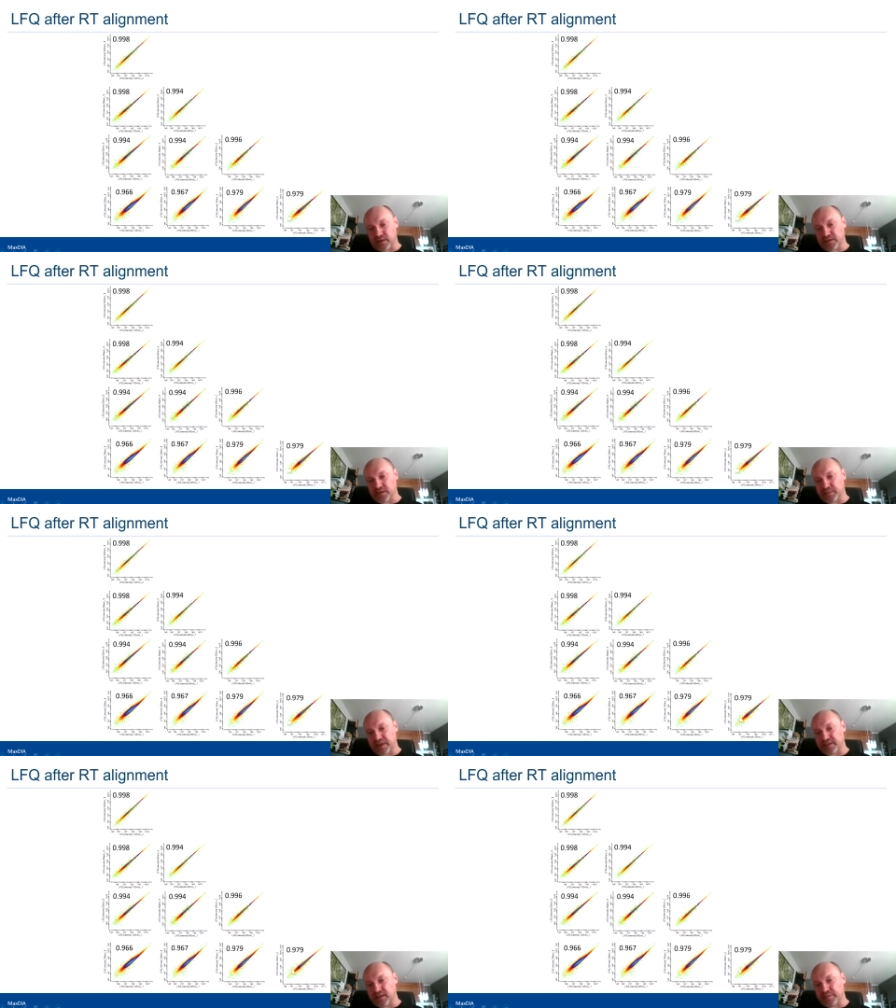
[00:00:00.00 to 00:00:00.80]
Right? So it's
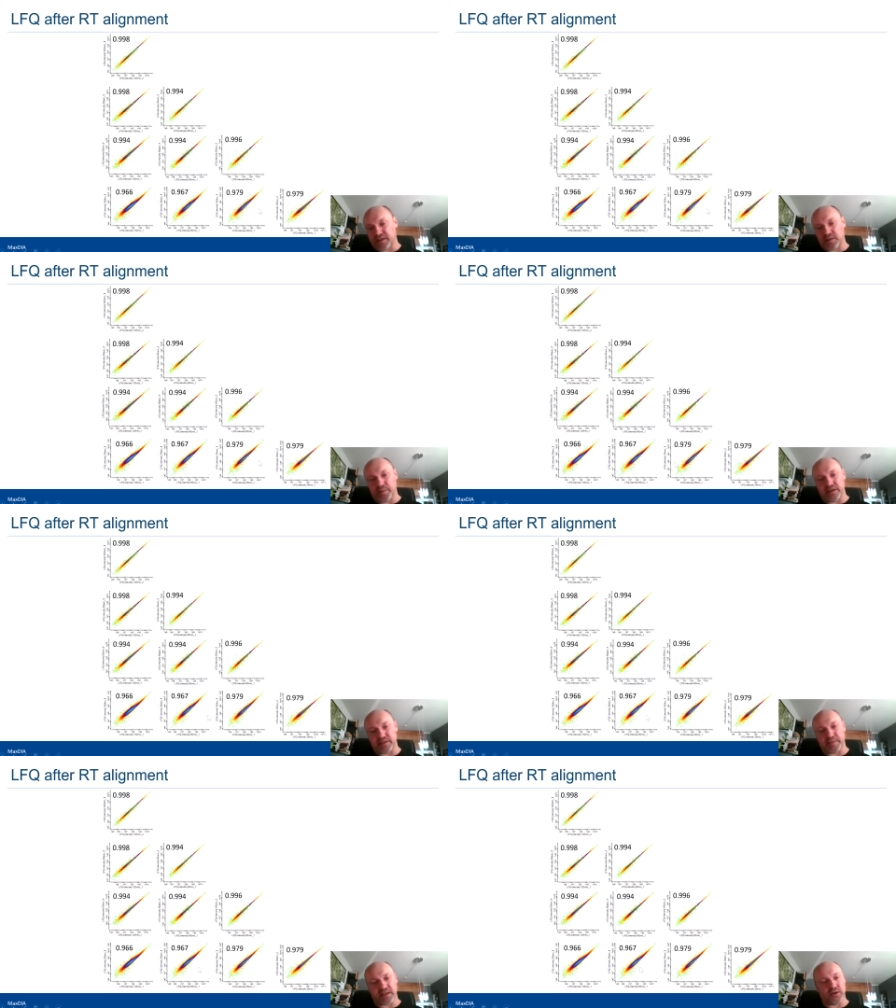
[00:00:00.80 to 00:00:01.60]
basically limited by
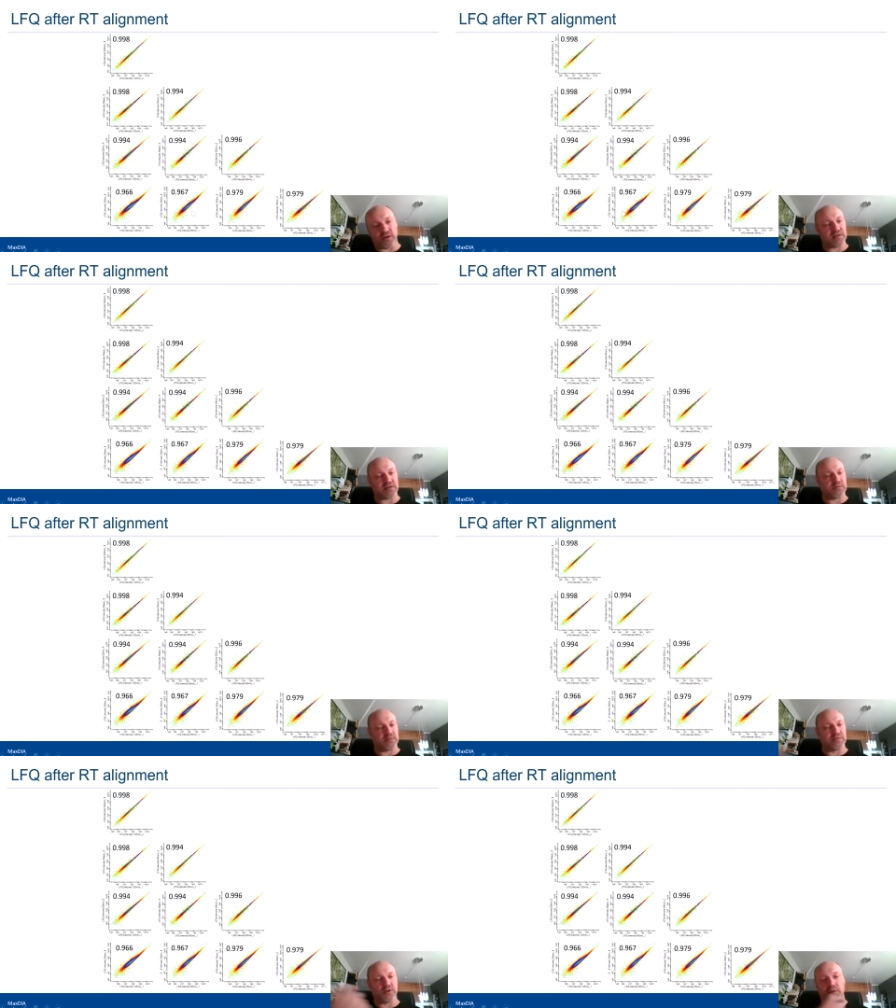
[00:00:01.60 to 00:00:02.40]
this, but not
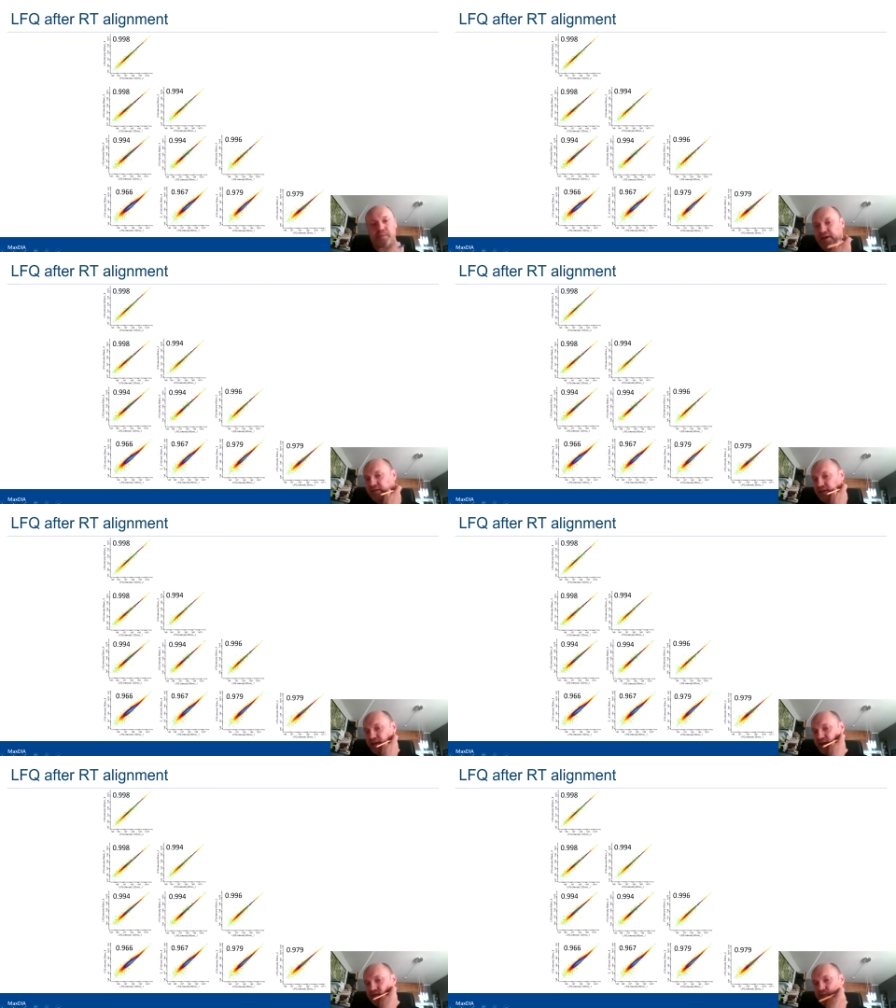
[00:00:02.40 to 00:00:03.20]
by anything else.